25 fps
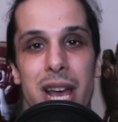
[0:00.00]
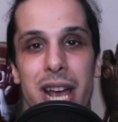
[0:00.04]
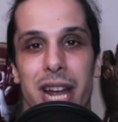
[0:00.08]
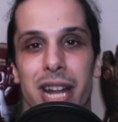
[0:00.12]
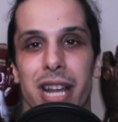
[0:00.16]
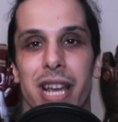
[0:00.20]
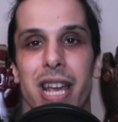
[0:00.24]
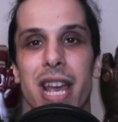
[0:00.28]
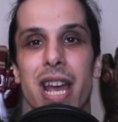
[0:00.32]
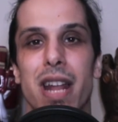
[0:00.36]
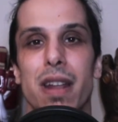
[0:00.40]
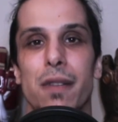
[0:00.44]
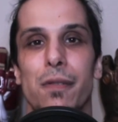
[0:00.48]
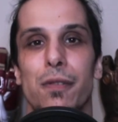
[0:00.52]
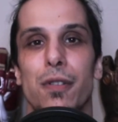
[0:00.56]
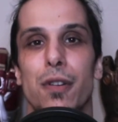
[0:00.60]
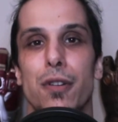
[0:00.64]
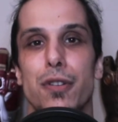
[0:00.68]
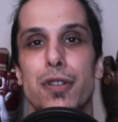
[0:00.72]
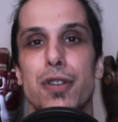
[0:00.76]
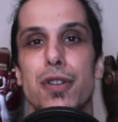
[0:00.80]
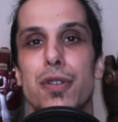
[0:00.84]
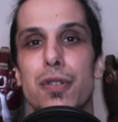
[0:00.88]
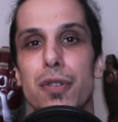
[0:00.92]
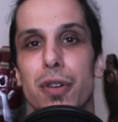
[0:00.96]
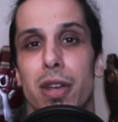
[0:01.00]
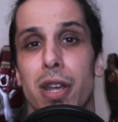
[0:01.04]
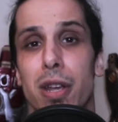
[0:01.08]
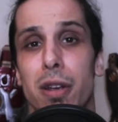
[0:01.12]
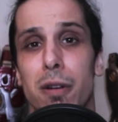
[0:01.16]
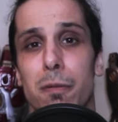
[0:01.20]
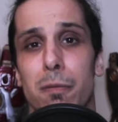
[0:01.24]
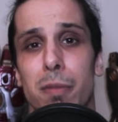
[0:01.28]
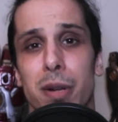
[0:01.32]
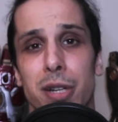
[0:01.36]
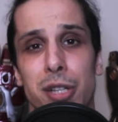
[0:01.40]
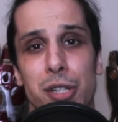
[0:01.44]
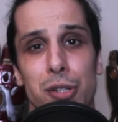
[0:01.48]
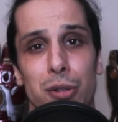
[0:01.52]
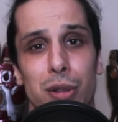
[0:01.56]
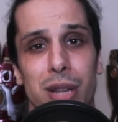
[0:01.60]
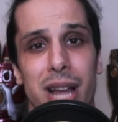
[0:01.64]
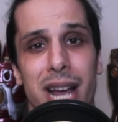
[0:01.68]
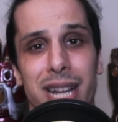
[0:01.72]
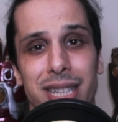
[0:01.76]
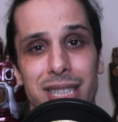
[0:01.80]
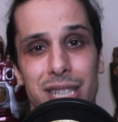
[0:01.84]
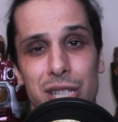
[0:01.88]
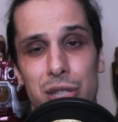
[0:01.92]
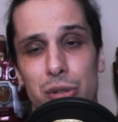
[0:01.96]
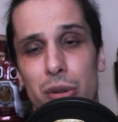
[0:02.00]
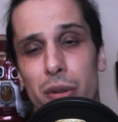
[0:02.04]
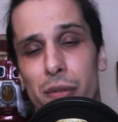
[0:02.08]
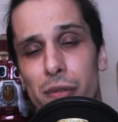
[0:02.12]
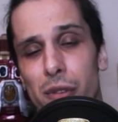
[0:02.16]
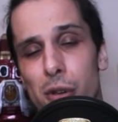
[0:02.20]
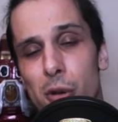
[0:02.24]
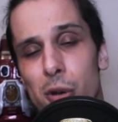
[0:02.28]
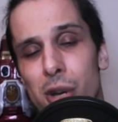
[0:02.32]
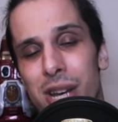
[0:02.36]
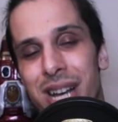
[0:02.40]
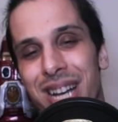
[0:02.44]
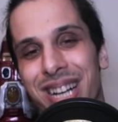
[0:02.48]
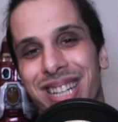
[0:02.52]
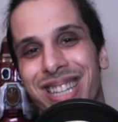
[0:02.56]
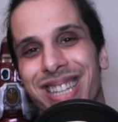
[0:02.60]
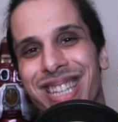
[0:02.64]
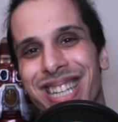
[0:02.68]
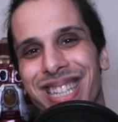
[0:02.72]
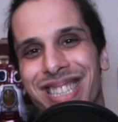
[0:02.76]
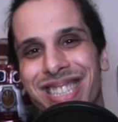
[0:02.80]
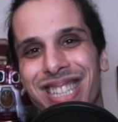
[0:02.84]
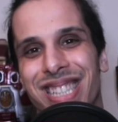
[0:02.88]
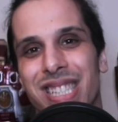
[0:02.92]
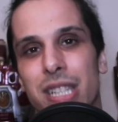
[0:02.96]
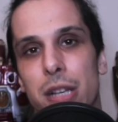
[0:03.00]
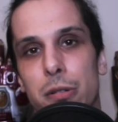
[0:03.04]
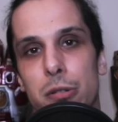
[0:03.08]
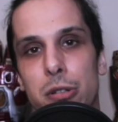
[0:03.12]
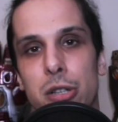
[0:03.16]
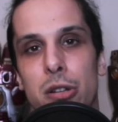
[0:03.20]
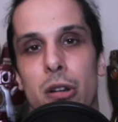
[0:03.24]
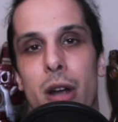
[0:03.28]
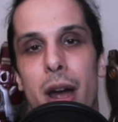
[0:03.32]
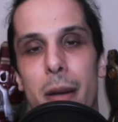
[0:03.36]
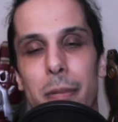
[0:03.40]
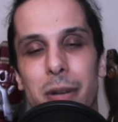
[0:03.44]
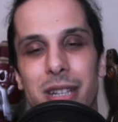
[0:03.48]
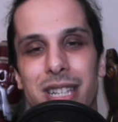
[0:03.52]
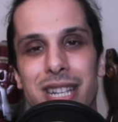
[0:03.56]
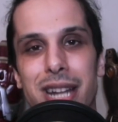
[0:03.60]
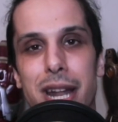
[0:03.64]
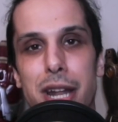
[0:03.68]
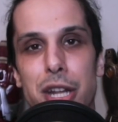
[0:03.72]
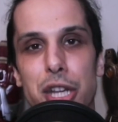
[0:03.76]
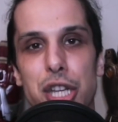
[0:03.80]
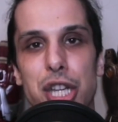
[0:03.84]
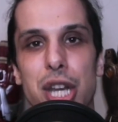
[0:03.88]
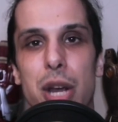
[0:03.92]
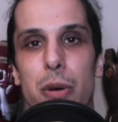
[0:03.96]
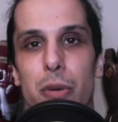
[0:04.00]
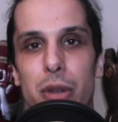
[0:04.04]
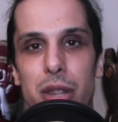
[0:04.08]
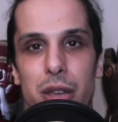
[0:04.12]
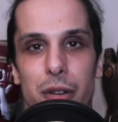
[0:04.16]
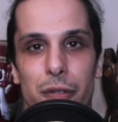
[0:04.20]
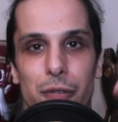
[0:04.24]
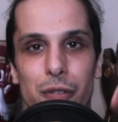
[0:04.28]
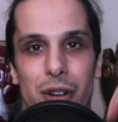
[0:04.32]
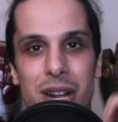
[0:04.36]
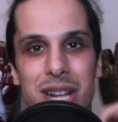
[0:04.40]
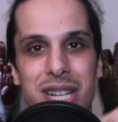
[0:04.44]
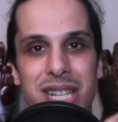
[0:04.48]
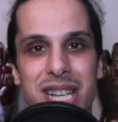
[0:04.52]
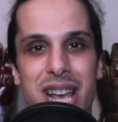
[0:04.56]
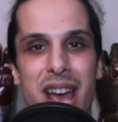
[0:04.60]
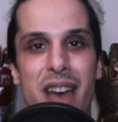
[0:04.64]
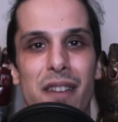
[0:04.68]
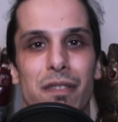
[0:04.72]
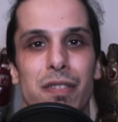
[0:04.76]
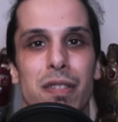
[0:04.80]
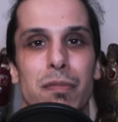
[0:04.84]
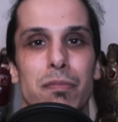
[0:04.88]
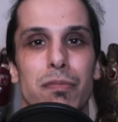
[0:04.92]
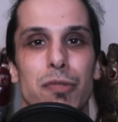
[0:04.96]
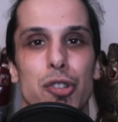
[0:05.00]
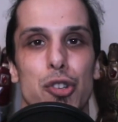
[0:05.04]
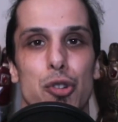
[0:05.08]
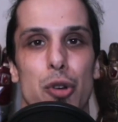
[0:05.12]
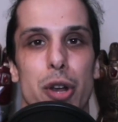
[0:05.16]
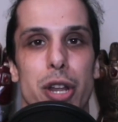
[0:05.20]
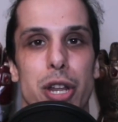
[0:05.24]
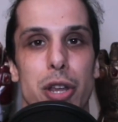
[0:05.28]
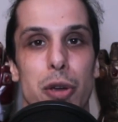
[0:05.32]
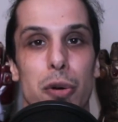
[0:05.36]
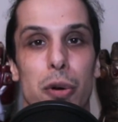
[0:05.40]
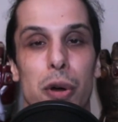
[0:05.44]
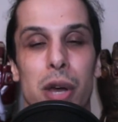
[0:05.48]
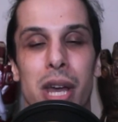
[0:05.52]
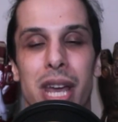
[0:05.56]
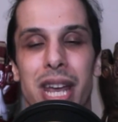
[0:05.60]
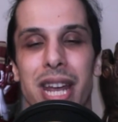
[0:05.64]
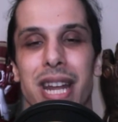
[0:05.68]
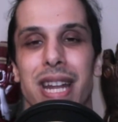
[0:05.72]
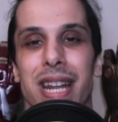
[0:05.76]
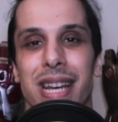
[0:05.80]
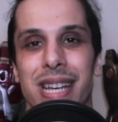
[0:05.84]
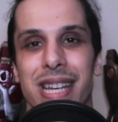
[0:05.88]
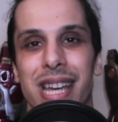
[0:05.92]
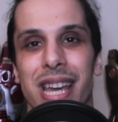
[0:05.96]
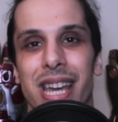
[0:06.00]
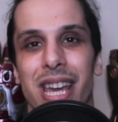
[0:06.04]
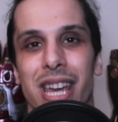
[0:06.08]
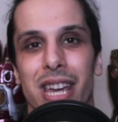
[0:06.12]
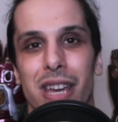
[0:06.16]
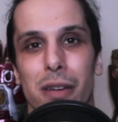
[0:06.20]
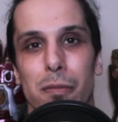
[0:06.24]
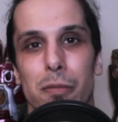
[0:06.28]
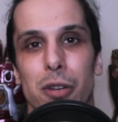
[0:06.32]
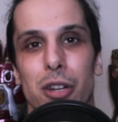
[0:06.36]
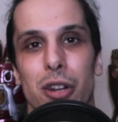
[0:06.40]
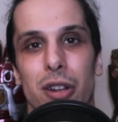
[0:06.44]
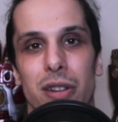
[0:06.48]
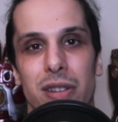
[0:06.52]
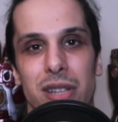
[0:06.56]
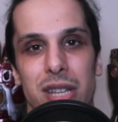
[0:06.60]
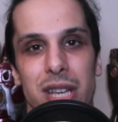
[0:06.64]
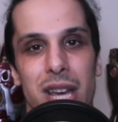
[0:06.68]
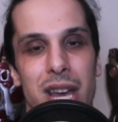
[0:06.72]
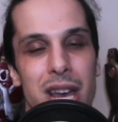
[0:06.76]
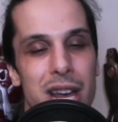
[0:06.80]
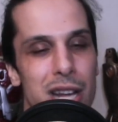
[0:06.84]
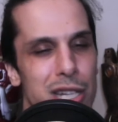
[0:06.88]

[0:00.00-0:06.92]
And again, if you're new here but you like this review, click the subscribe button and share with your friends. Have them join you in the geeky community.